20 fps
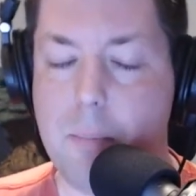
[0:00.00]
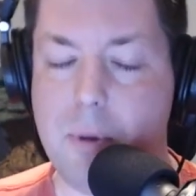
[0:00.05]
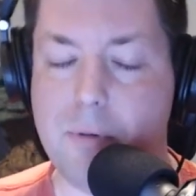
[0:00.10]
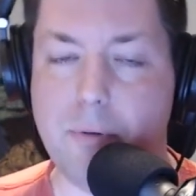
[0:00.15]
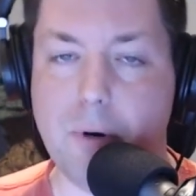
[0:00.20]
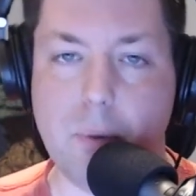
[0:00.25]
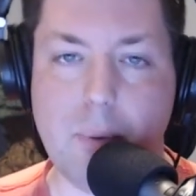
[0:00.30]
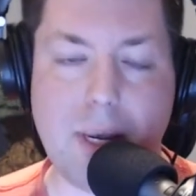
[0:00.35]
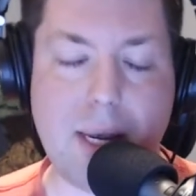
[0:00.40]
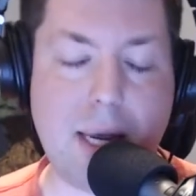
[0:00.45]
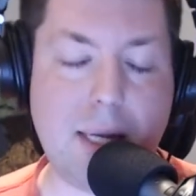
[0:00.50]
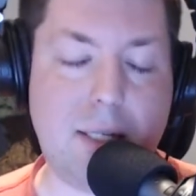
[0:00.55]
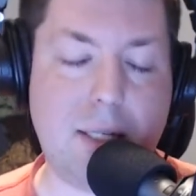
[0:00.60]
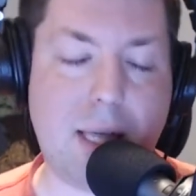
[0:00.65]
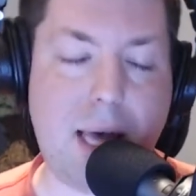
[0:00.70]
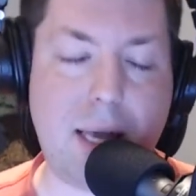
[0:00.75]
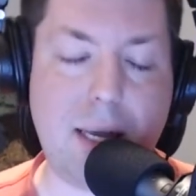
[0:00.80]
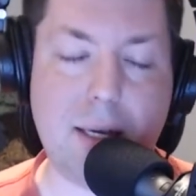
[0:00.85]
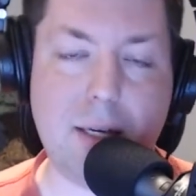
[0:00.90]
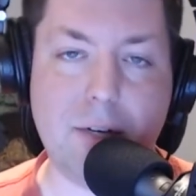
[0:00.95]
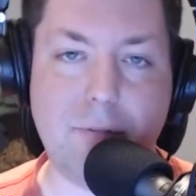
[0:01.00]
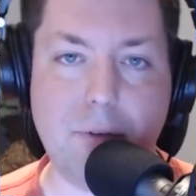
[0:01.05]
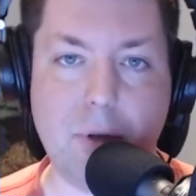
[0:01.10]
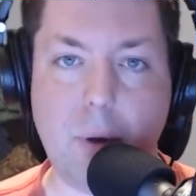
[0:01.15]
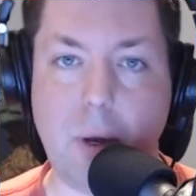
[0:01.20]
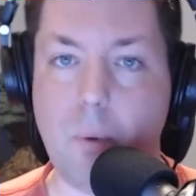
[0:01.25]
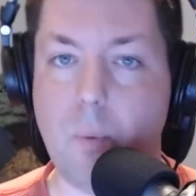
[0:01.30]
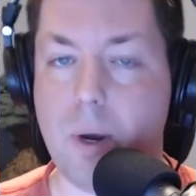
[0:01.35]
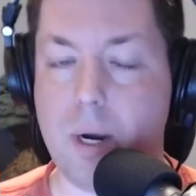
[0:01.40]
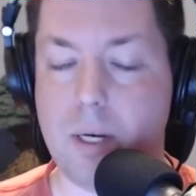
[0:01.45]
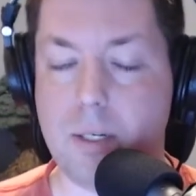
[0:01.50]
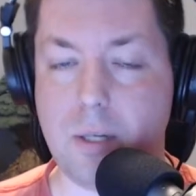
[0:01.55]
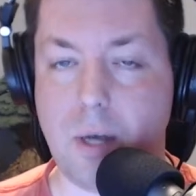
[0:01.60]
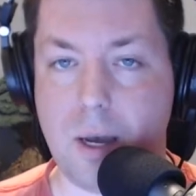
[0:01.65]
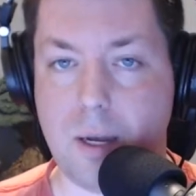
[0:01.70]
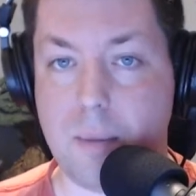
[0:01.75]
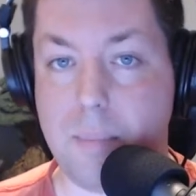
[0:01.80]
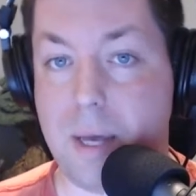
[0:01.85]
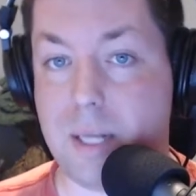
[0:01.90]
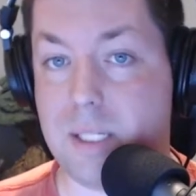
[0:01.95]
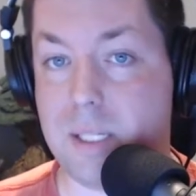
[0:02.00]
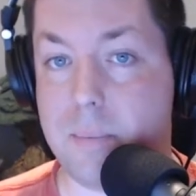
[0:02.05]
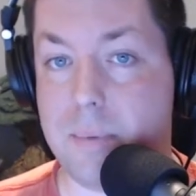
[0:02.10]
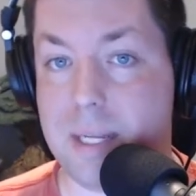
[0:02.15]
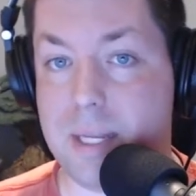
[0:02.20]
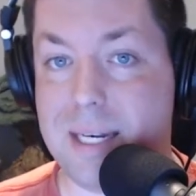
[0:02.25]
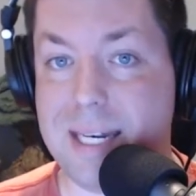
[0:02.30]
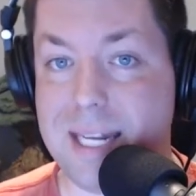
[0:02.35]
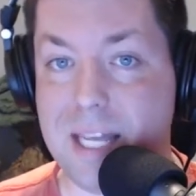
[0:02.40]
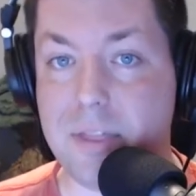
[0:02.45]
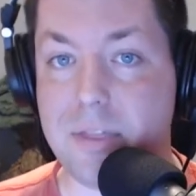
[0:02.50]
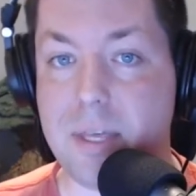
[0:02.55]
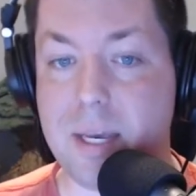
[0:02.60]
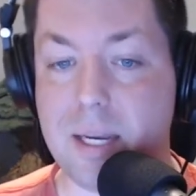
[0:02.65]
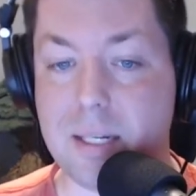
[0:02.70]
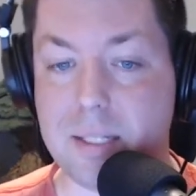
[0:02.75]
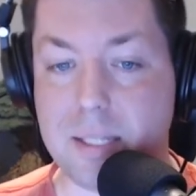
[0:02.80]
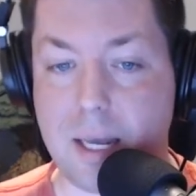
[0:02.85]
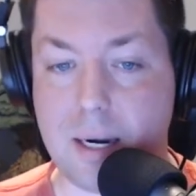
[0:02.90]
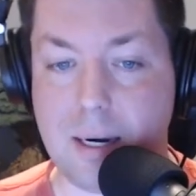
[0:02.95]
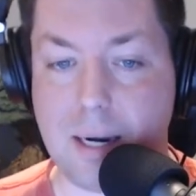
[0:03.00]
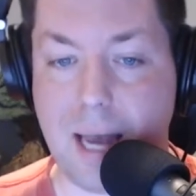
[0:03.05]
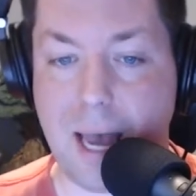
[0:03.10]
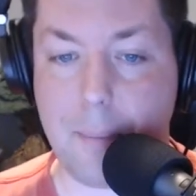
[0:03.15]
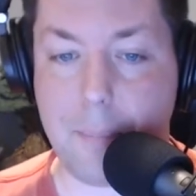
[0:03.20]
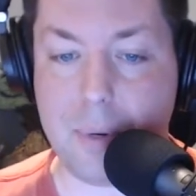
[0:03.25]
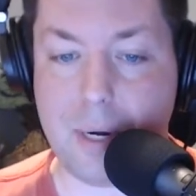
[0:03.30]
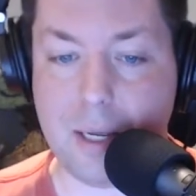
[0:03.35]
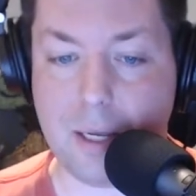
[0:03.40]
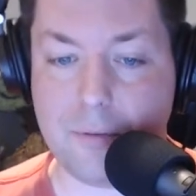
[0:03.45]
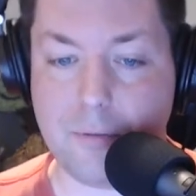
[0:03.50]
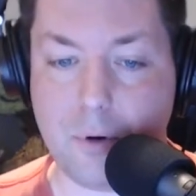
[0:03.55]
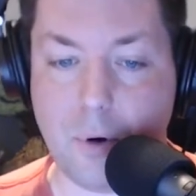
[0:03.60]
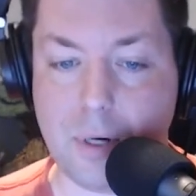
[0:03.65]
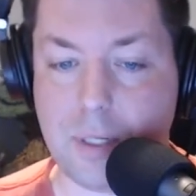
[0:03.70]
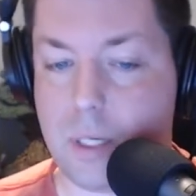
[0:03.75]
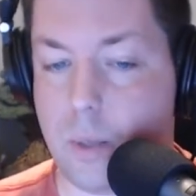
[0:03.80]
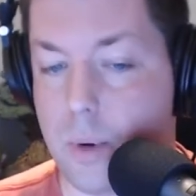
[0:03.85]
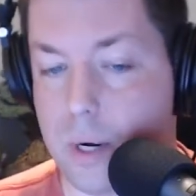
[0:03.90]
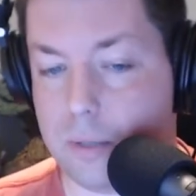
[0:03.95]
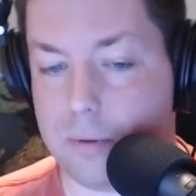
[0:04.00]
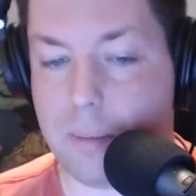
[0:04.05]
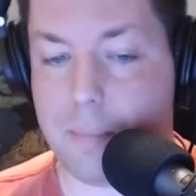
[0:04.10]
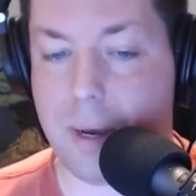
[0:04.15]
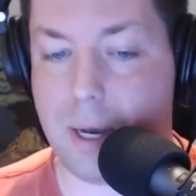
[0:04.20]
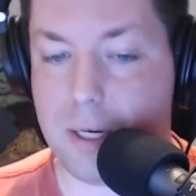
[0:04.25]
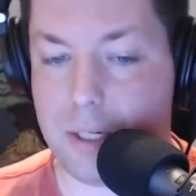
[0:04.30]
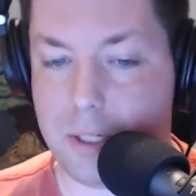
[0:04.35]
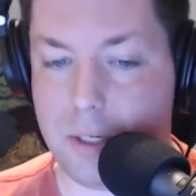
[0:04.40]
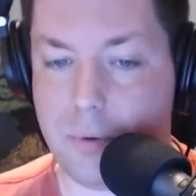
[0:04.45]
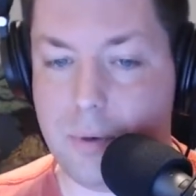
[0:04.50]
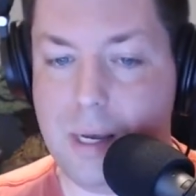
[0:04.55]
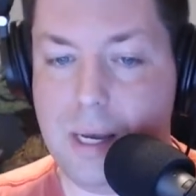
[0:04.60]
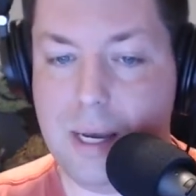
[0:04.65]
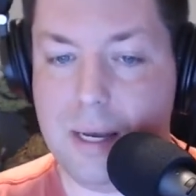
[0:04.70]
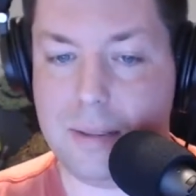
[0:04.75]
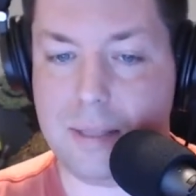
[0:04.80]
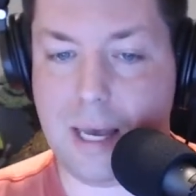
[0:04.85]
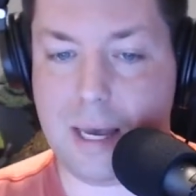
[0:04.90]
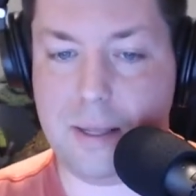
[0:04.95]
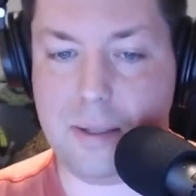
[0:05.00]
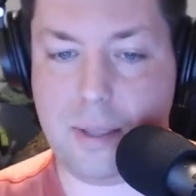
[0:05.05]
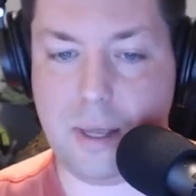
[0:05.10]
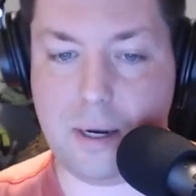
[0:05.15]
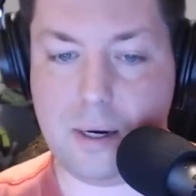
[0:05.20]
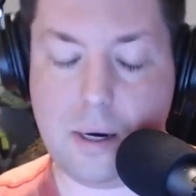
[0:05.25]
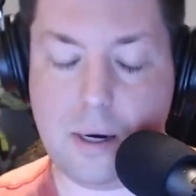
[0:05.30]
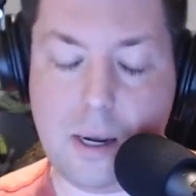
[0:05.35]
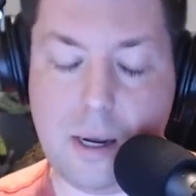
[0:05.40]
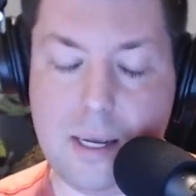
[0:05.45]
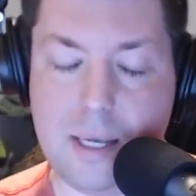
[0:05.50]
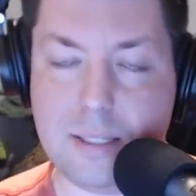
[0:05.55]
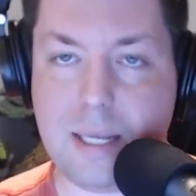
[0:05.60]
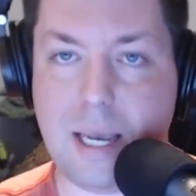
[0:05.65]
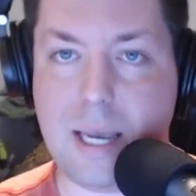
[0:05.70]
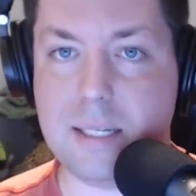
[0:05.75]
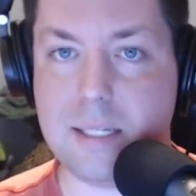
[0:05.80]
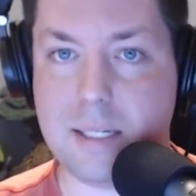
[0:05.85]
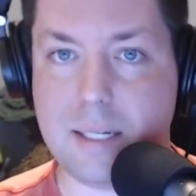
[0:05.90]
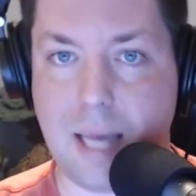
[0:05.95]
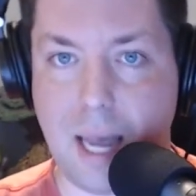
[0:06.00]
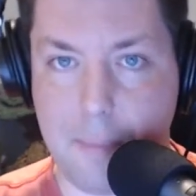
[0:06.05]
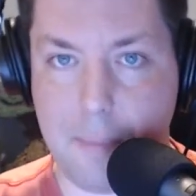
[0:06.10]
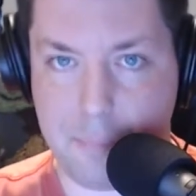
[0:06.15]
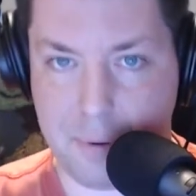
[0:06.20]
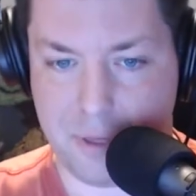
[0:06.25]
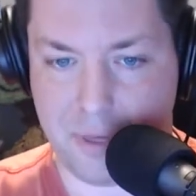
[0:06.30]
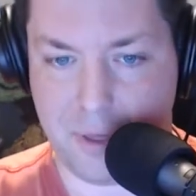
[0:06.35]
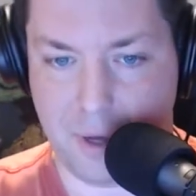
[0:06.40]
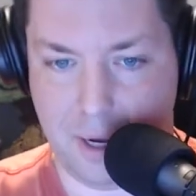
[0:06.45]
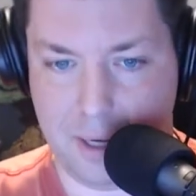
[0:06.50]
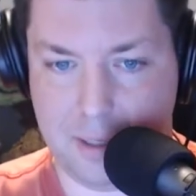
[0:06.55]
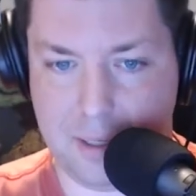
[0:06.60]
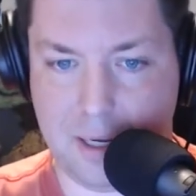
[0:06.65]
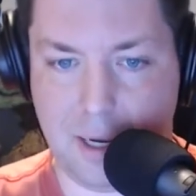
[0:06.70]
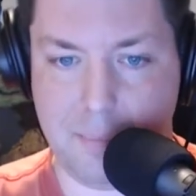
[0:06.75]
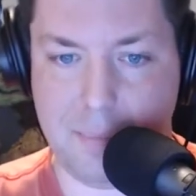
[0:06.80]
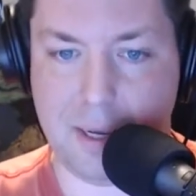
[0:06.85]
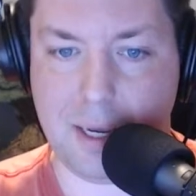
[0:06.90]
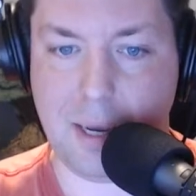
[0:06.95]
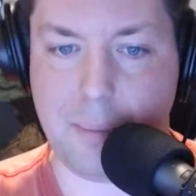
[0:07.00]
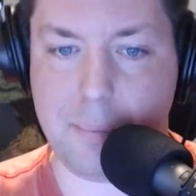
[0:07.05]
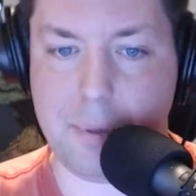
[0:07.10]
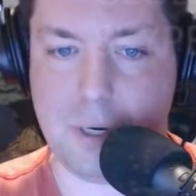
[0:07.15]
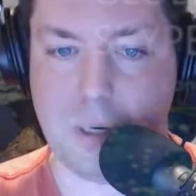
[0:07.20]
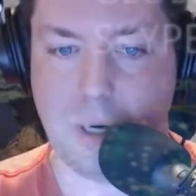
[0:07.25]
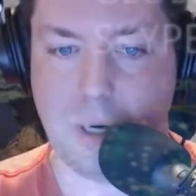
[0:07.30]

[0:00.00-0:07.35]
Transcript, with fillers: Before we get to that interview, I want to talk about some of the neat things that are happening. Of course, I want to remind you that there is is a Skypeathon coming up here